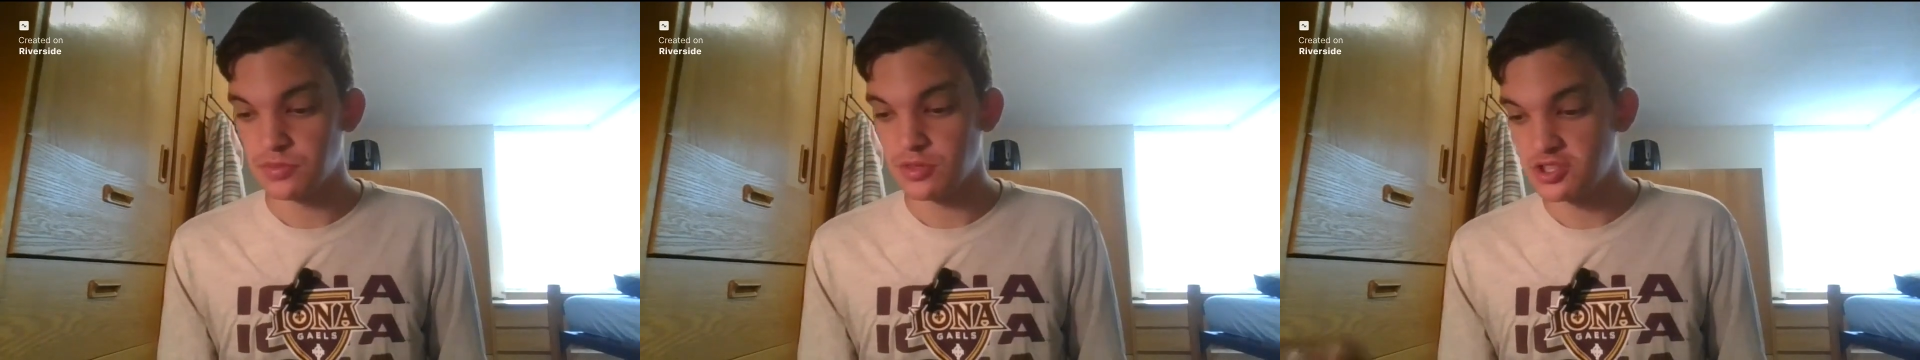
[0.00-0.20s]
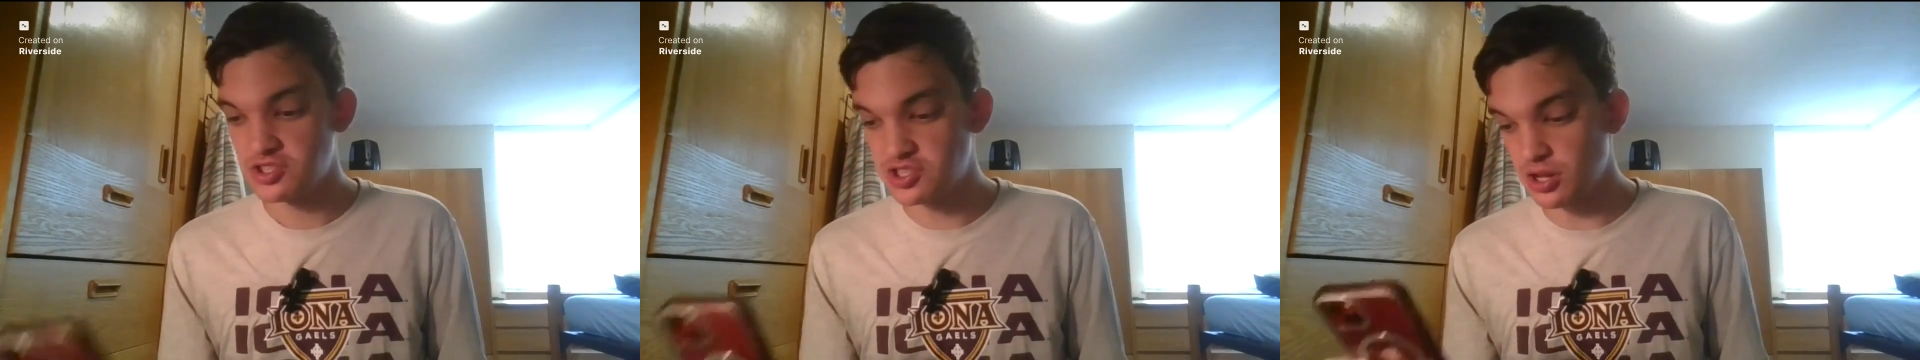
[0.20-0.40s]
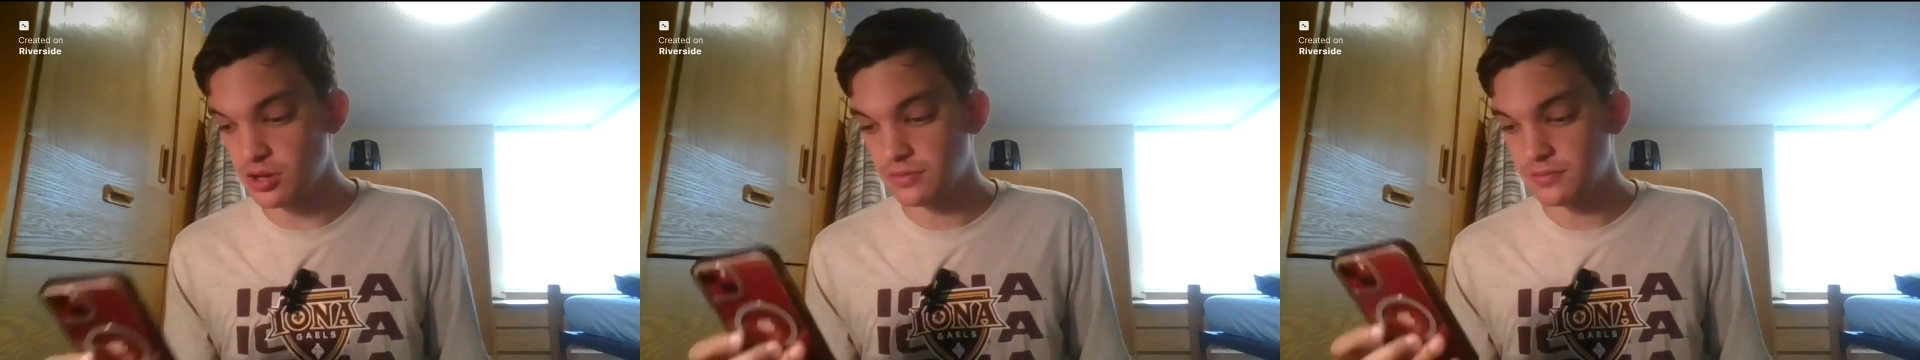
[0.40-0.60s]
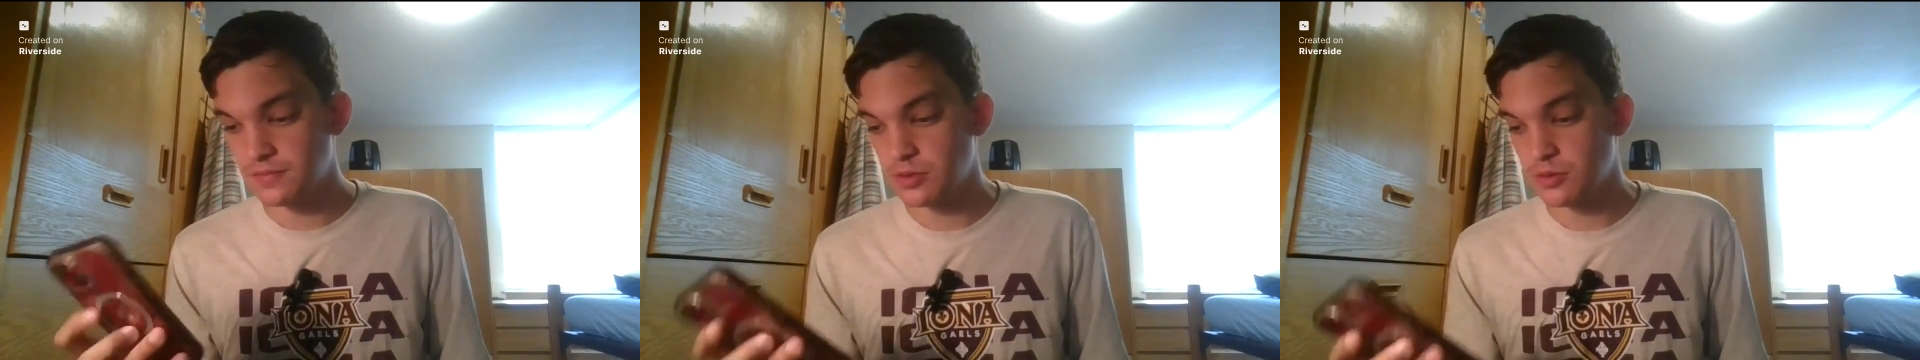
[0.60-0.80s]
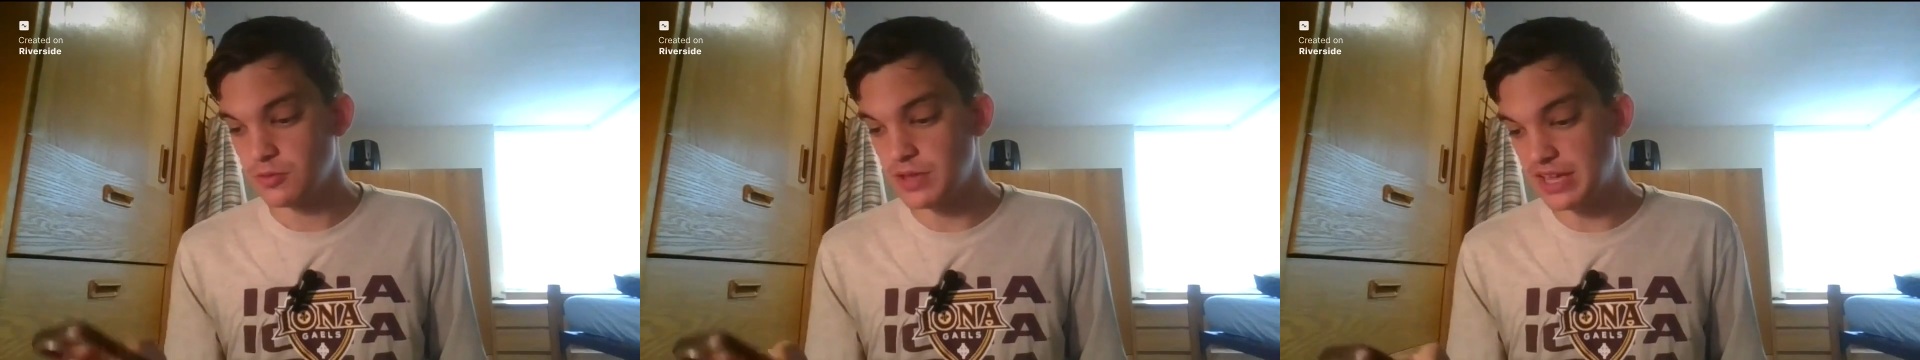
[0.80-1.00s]
So,
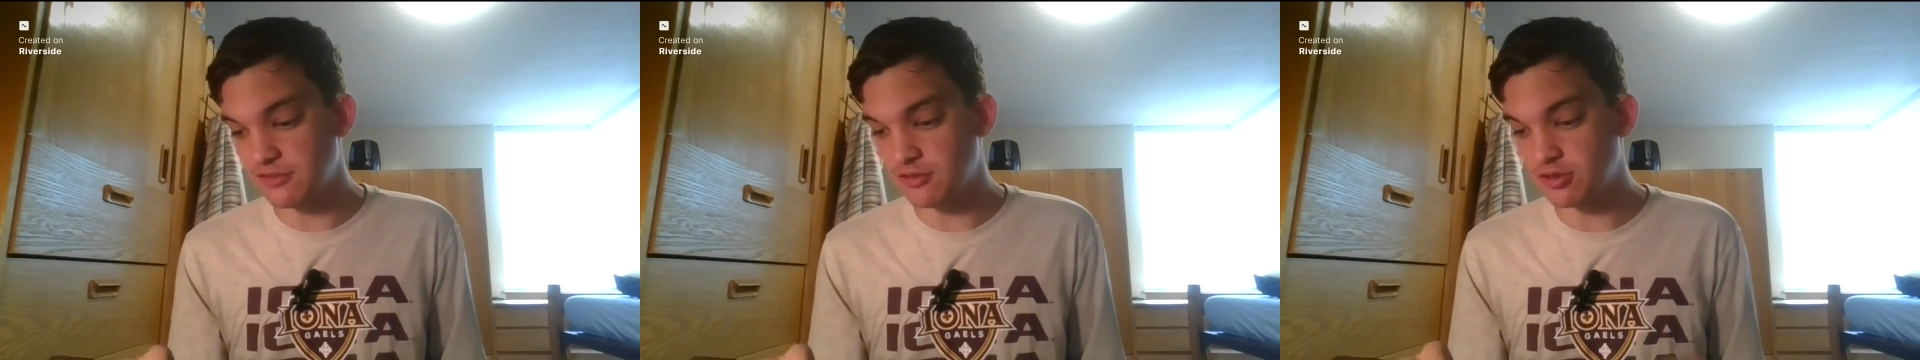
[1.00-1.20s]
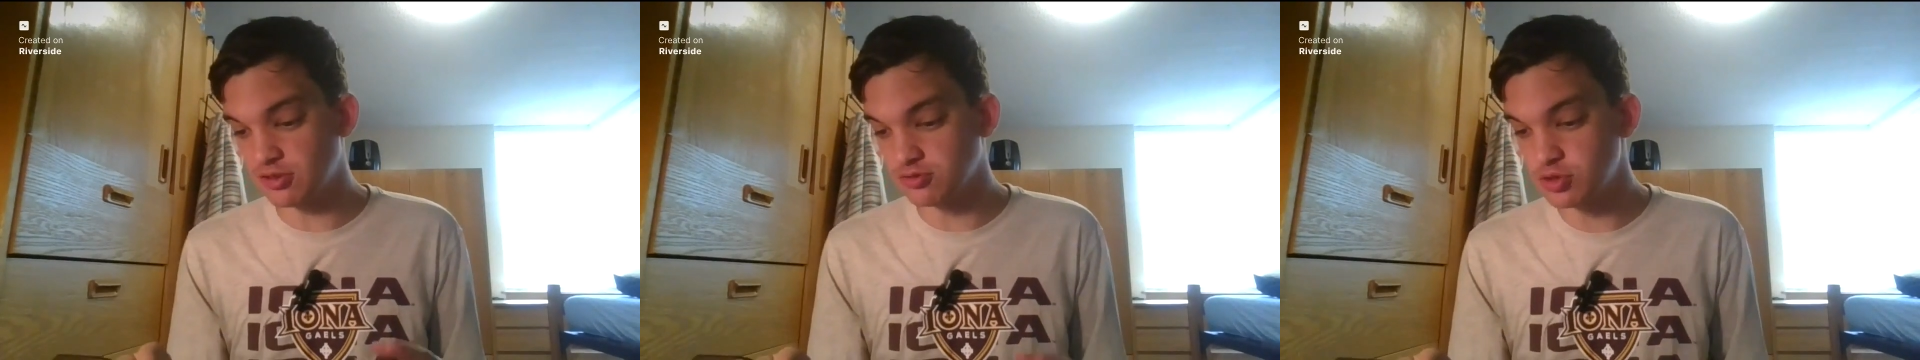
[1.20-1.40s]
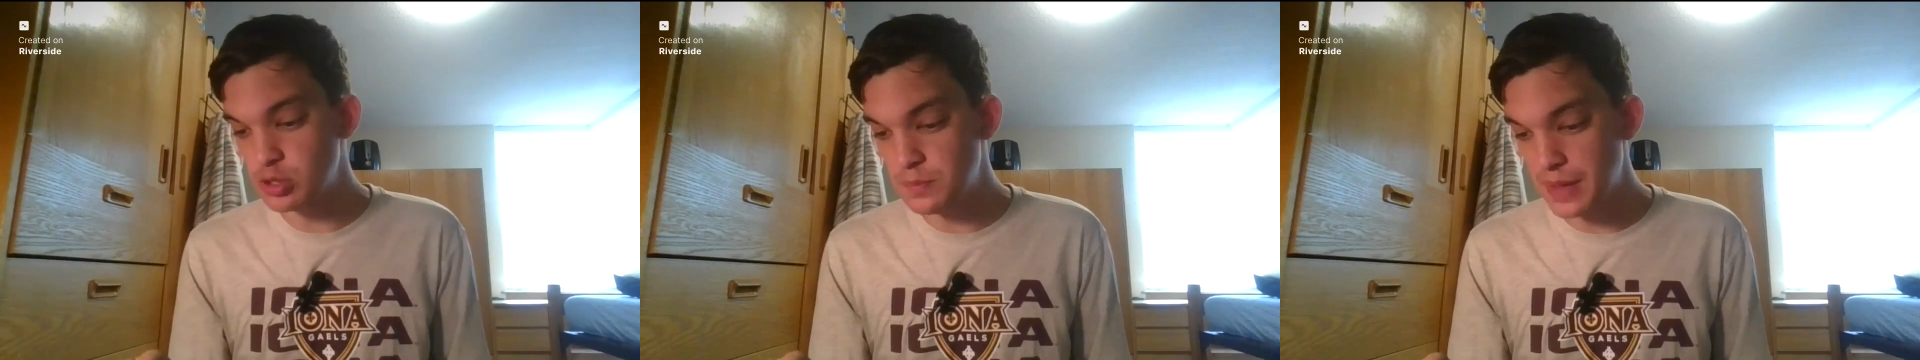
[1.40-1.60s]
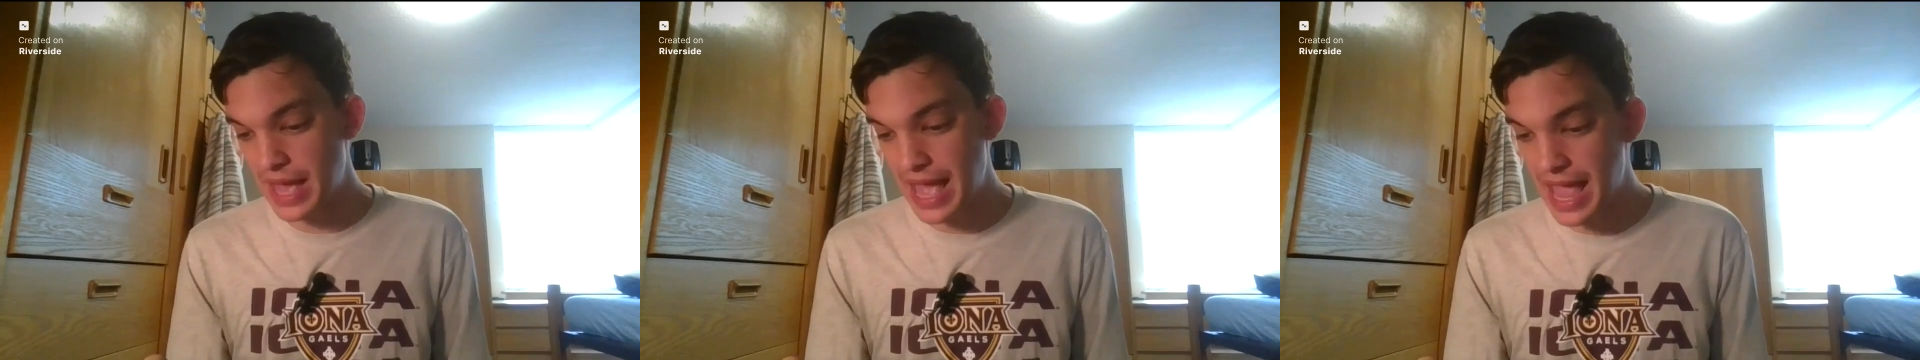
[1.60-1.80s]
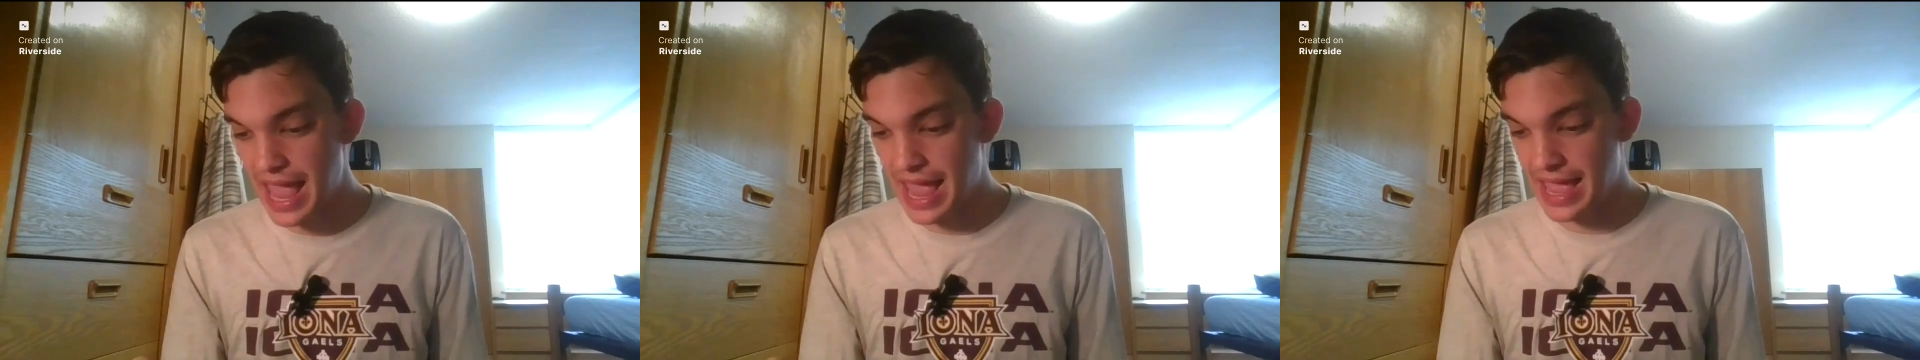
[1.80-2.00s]
we have Group
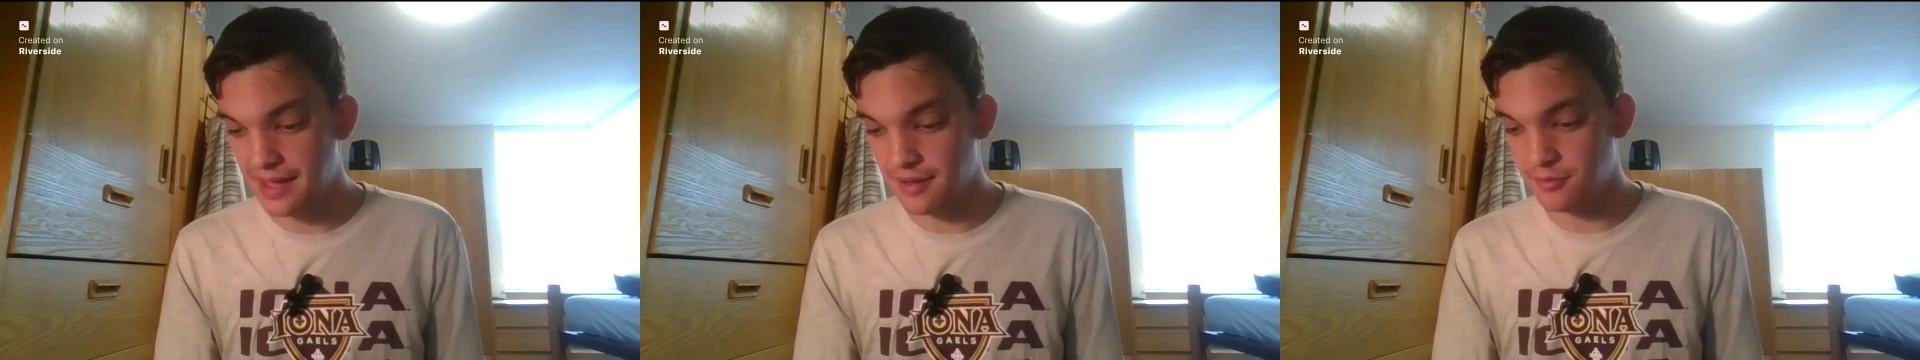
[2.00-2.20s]
A.